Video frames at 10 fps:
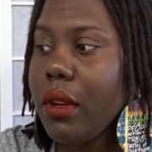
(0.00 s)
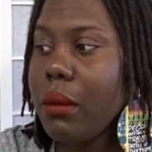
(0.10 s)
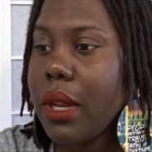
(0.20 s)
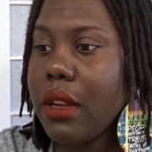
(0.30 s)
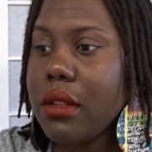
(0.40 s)

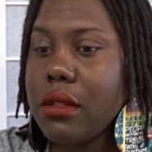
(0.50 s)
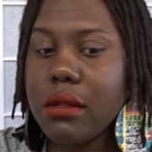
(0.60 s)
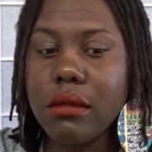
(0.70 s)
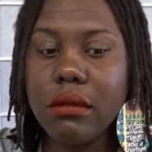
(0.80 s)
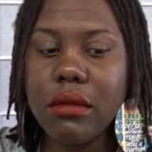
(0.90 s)
What
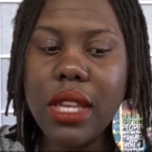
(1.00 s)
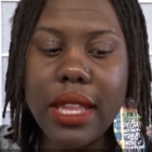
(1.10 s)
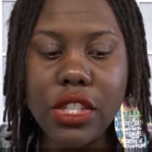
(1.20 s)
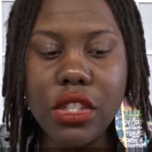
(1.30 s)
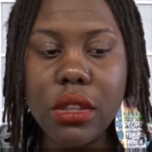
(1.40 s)
else? Yeah,
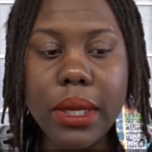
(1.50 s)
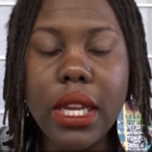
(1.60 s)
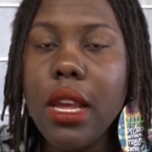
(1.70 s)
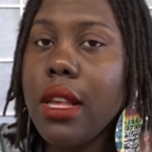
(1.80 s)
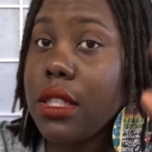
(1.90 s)
that should do
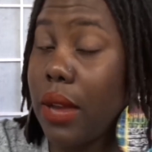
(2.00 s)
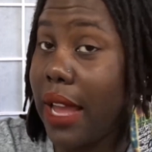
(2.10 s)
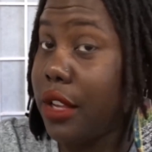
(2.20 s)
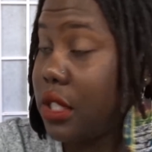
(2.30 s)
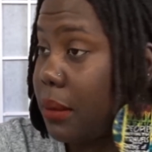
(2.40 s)
it. So
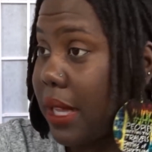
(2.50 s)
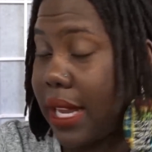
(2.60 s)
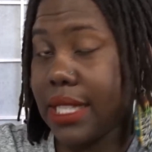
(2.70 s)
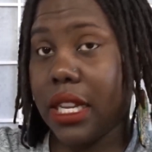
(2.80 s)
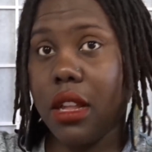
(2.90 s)
I used to be, like
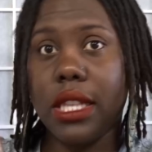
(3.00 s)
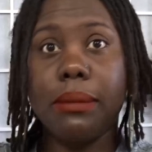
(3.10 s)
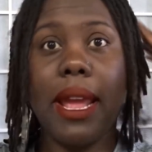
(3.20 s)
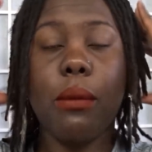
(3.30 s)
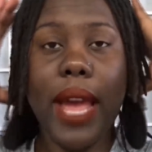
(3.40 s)
I said, on this
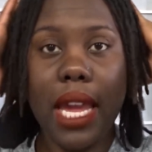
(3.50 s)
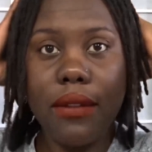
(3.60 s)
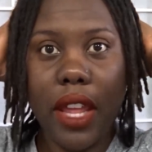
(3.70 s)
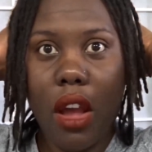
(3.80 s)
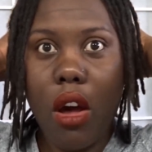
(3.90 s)
bandwagon
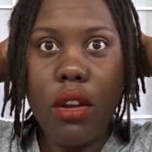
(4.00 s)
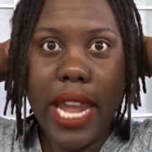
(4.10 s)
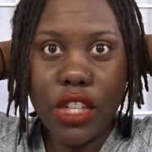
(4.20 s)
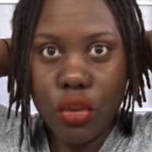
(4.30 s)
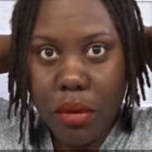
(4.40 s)
of like all
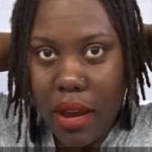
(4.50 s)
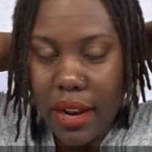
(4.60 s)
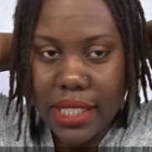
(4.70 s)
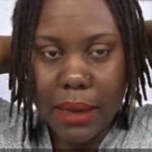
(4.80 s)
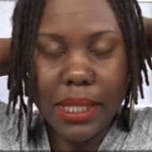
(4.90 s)
natural
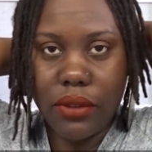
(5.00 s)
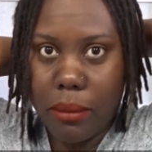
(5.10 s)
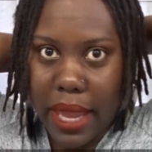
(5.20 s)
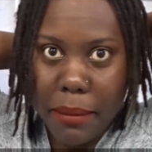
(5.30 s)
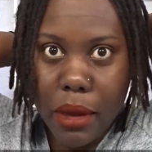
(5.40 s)
products. I was even
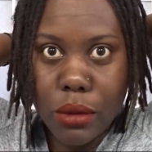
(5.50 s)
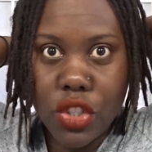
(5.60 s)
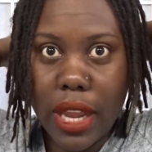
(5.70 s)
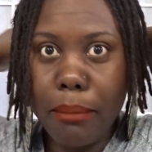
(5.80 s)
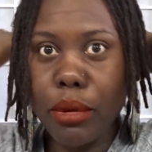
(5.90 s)
making my own
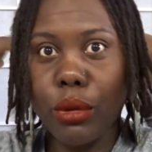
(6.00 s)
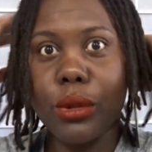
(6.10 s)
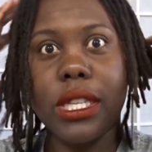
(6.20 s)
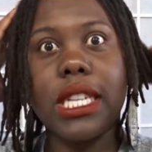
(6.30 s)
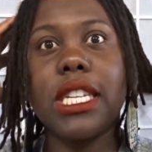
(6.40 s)

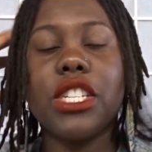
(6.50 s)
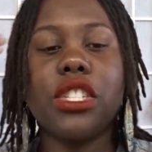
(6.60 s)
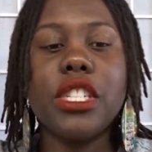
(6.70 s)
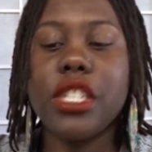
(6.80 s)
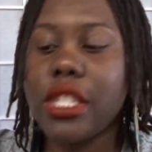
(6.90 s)
shampoos and
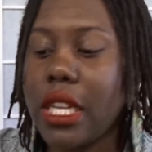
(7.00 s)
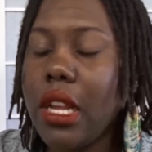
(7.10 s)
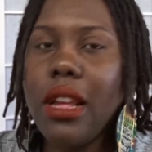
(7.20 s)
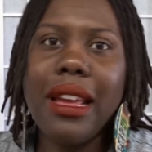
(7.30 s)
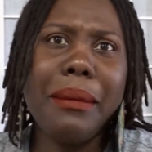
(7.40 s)
conditioners, and
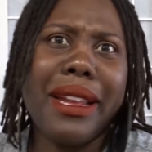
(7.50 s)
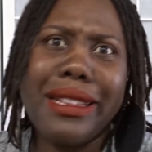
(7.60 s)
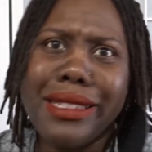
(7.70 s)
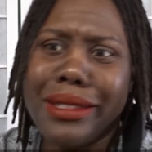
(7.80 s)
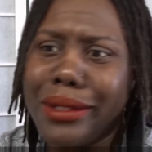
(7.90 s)
I mean, I
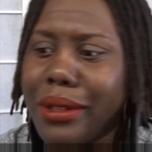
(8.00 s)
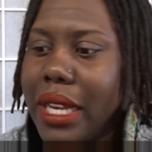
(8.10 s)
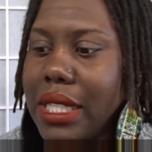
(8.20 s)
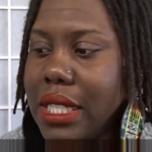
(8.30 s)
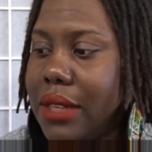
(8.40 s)
could still do
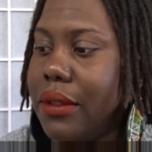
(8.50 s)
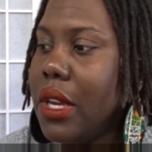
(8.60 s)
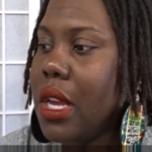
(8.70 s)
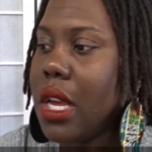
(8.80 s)
that stuff.